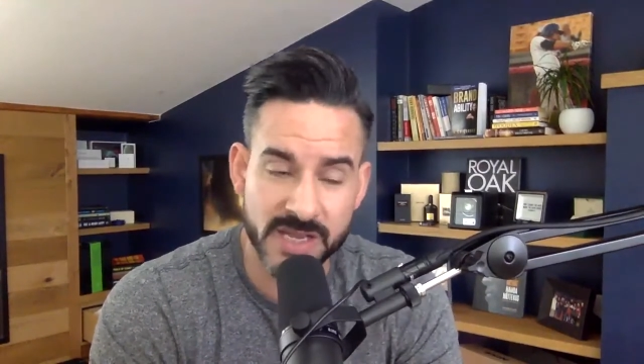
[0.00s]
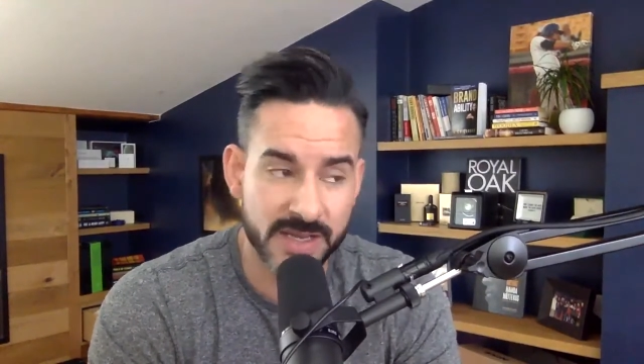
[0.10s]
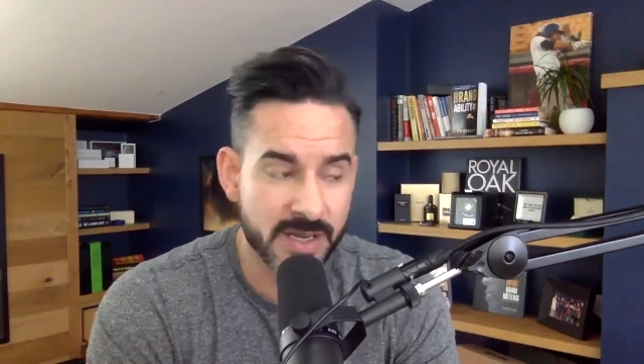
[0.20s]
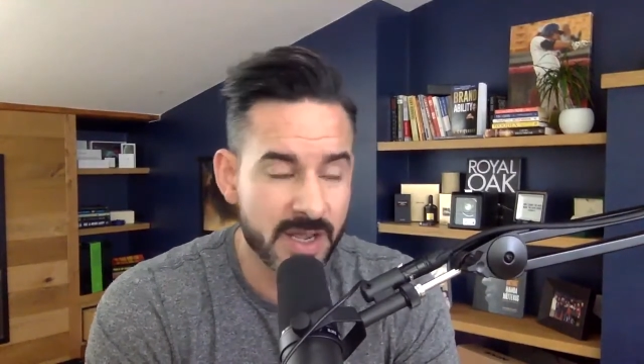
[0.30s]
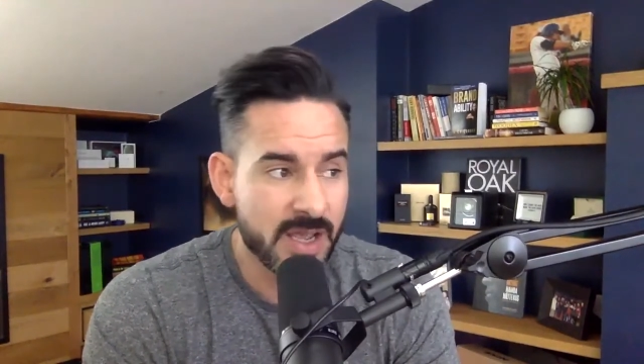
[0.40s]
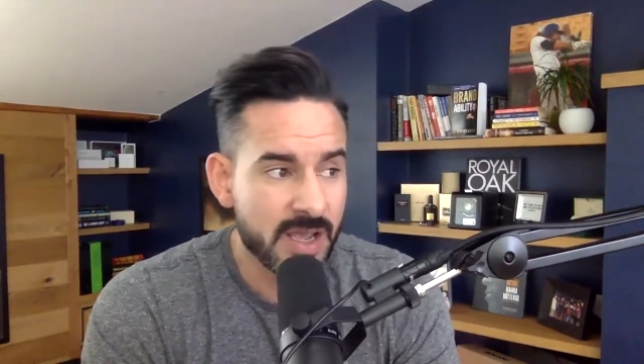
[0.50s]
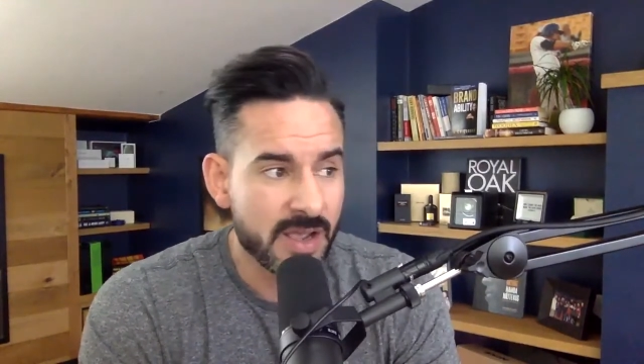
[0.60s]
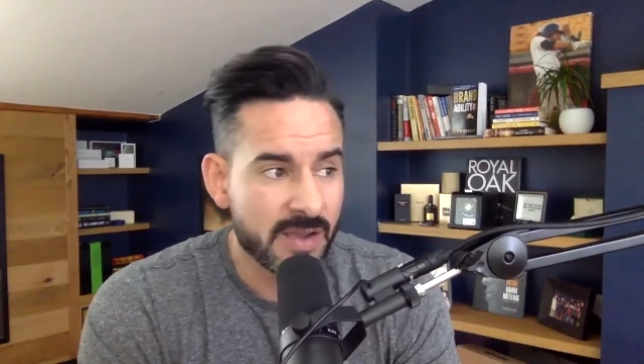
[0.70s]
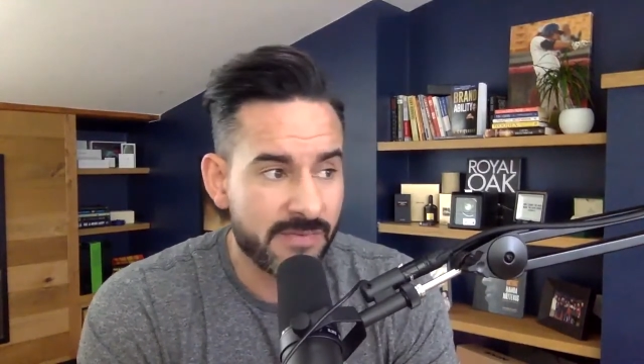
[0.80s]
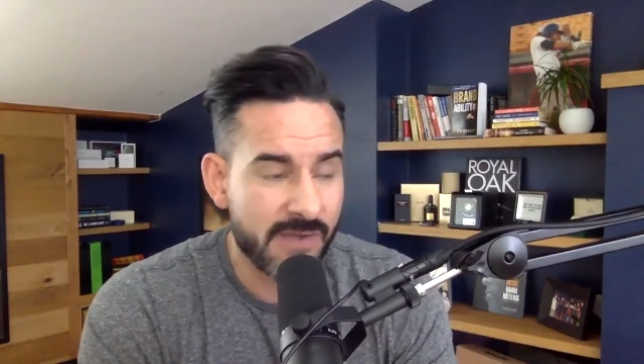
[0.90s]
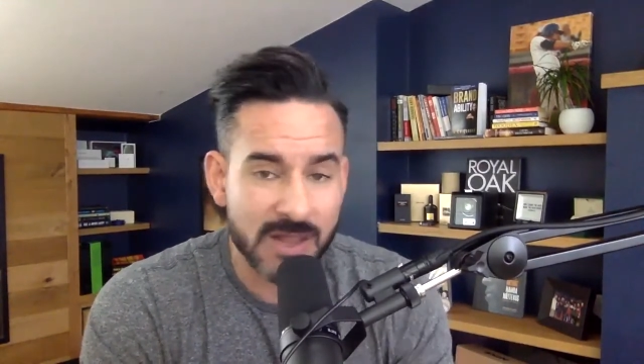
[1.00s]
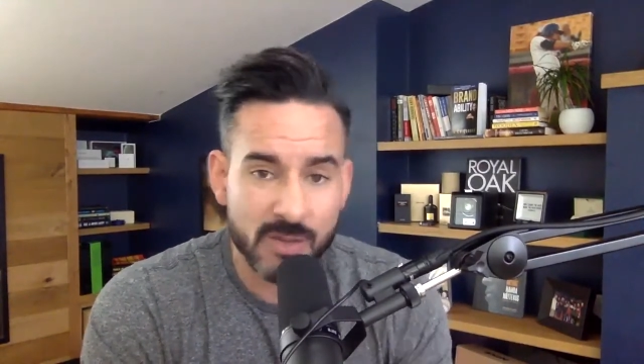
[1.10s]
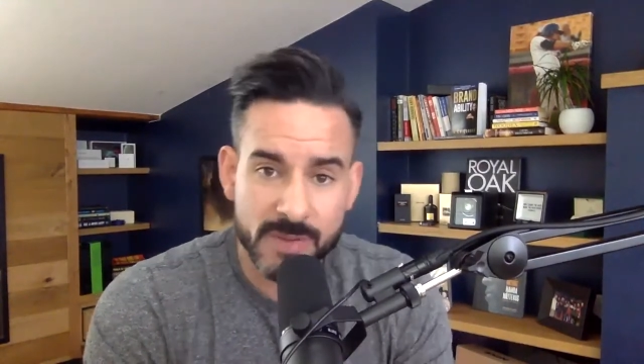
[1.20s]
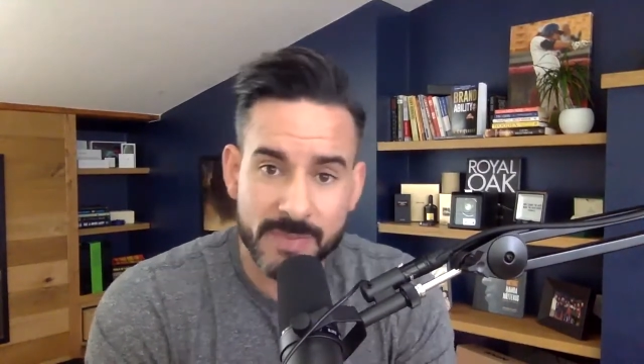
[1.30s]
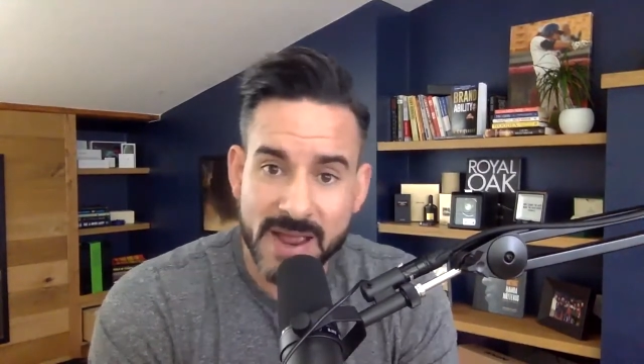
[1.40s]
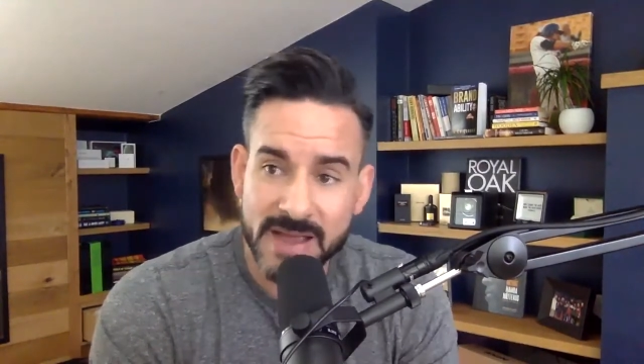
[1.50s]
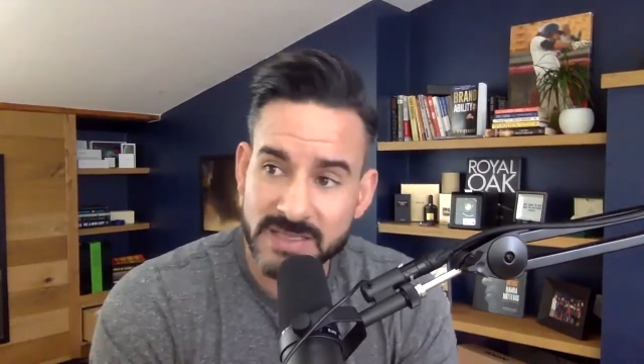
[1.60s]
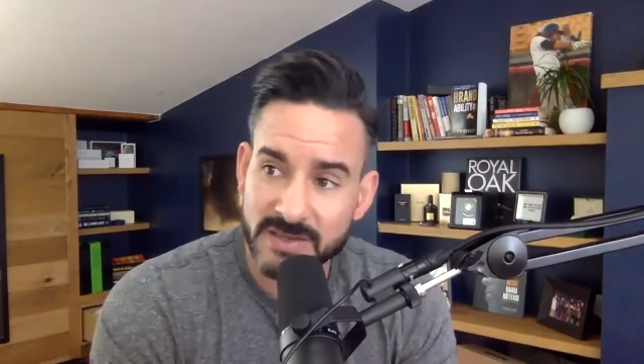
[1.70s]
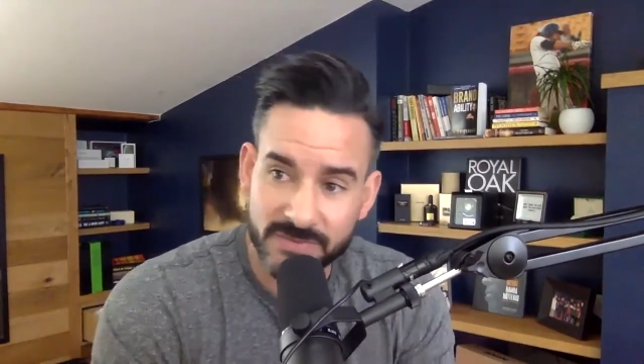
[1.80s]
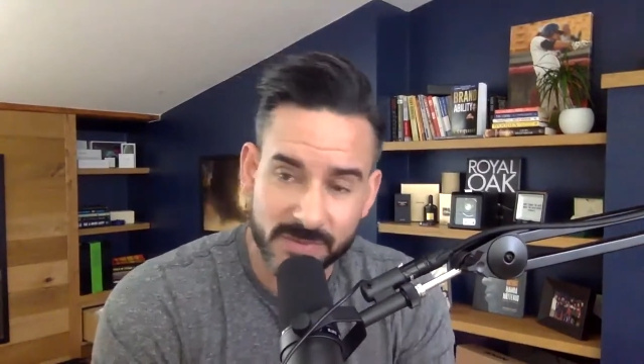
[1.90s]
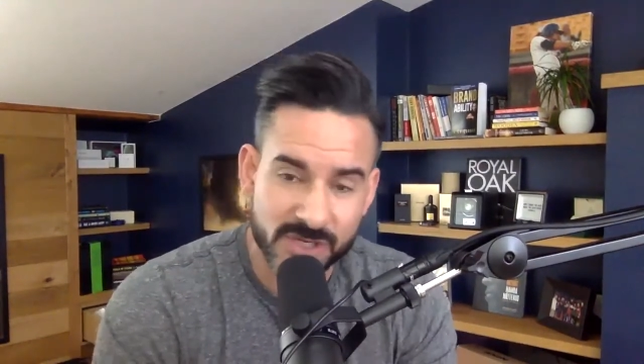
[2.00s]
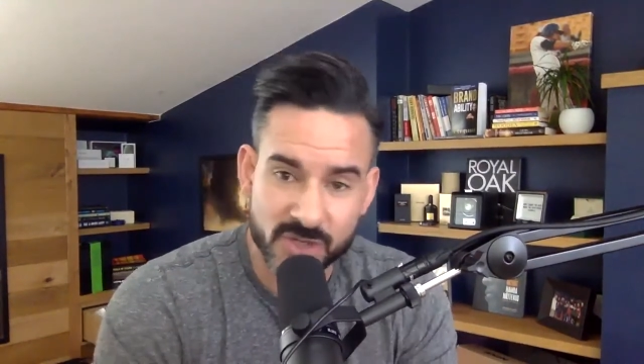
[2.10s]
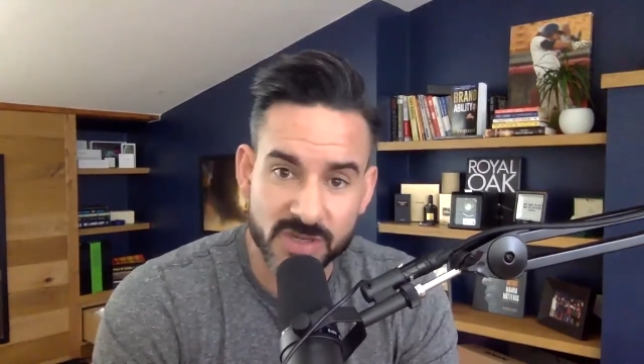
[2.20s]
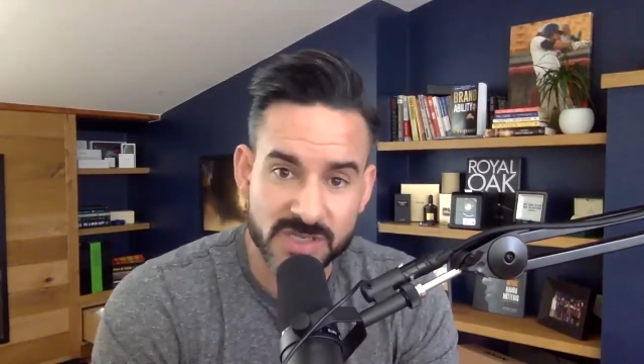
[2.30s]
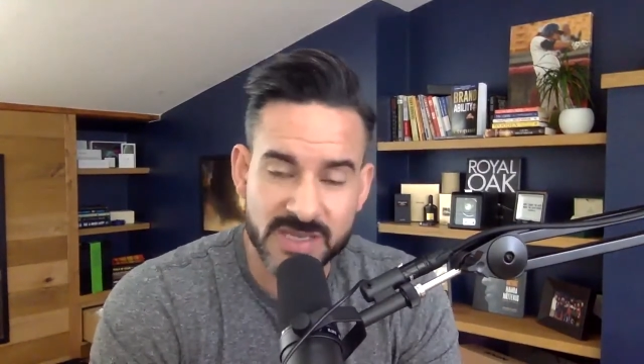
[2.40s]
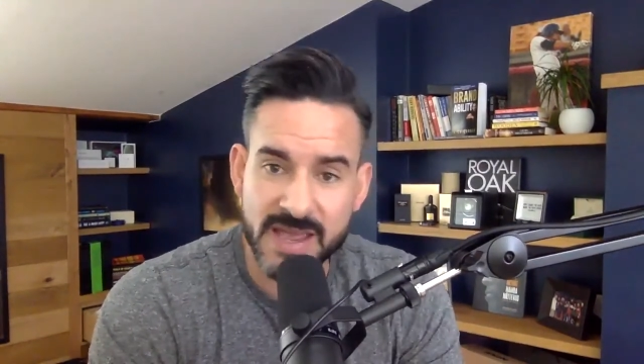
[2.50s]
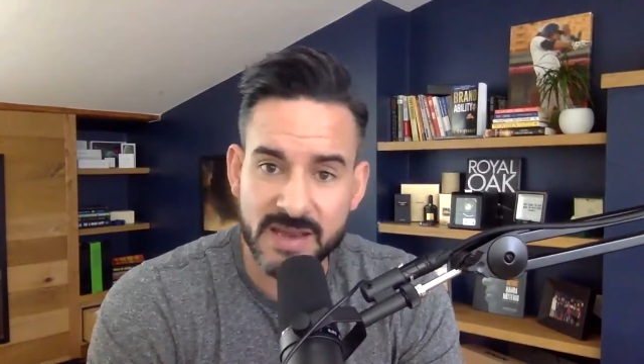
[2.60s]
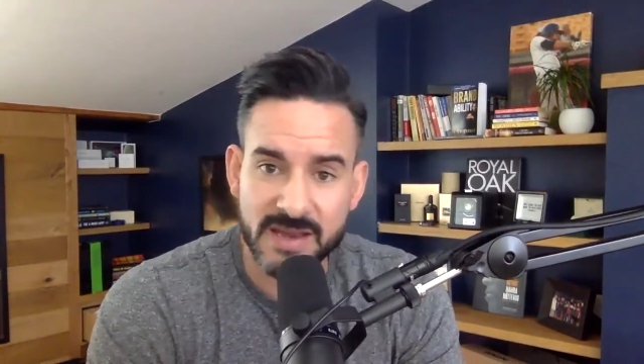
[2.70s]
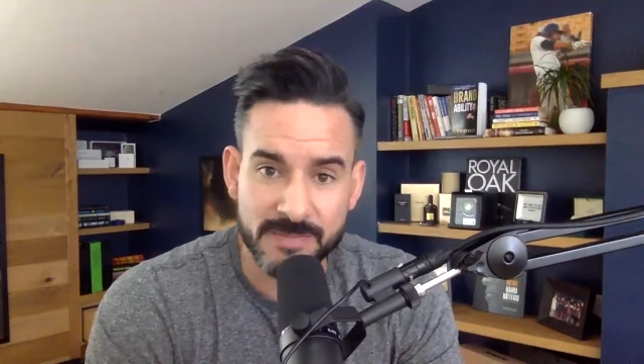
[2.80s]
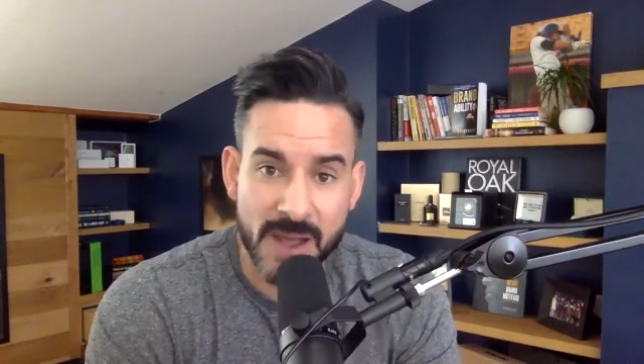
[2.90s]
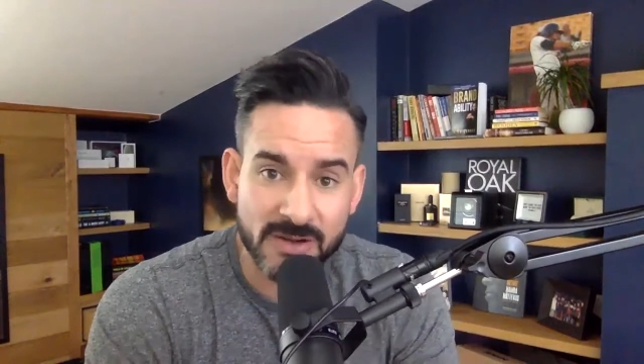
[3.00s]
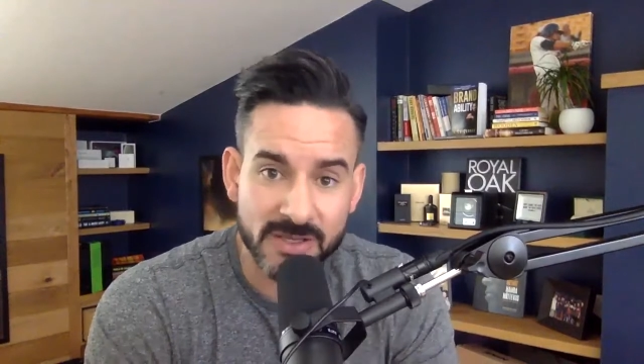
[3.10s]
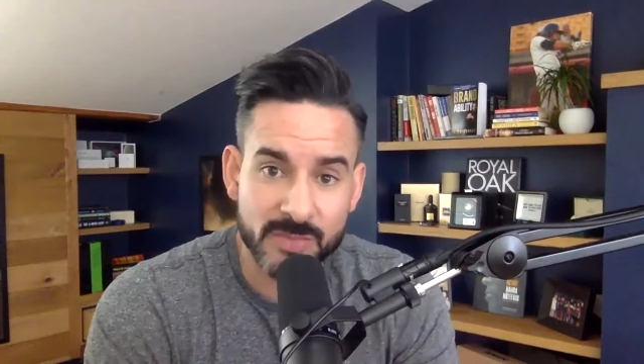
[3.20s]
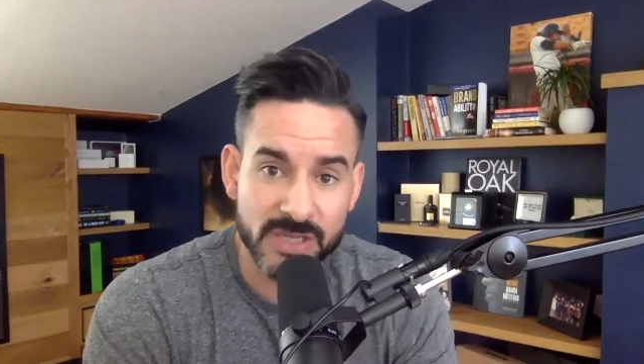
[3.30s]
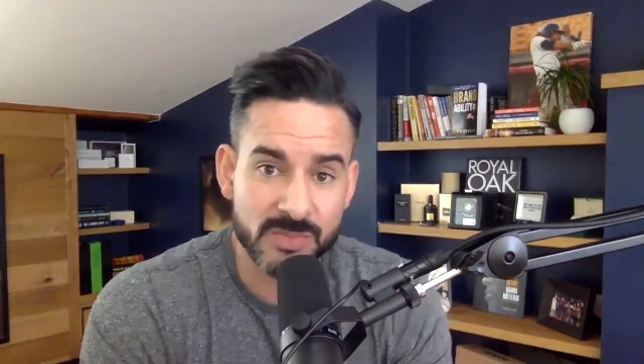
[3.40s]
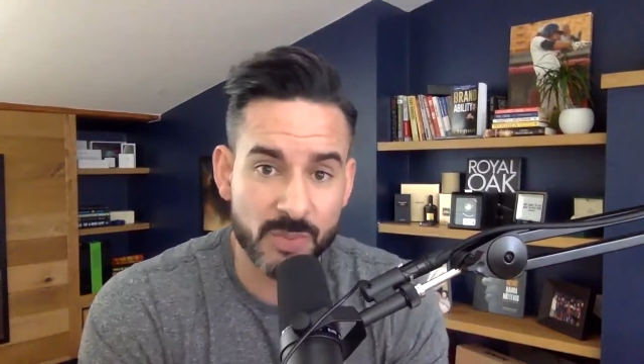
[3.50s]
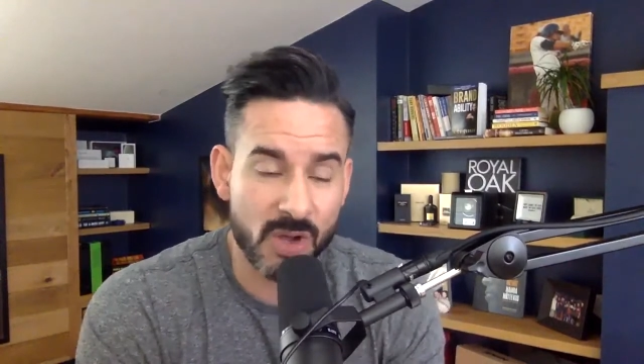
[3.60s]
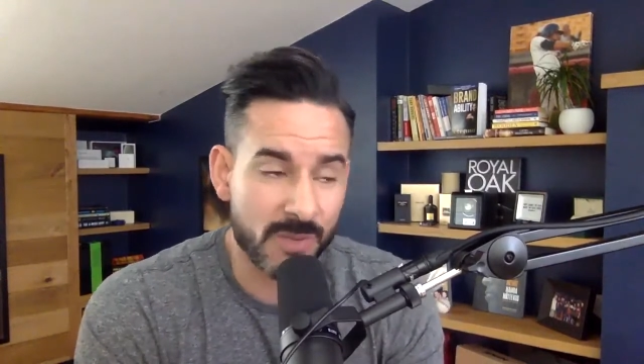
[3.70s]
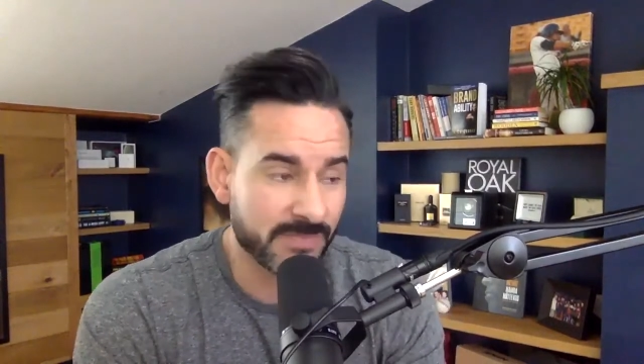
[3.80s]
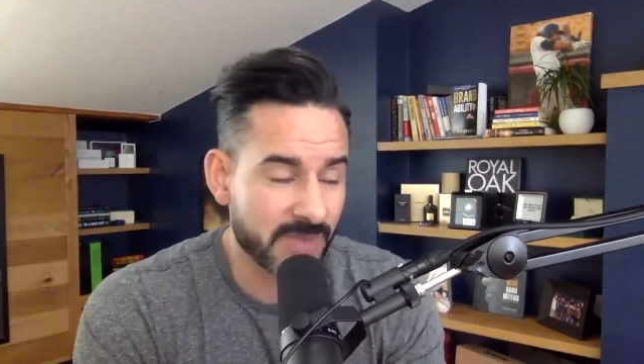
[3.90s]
And following my exit from a short stint in minor league baseball,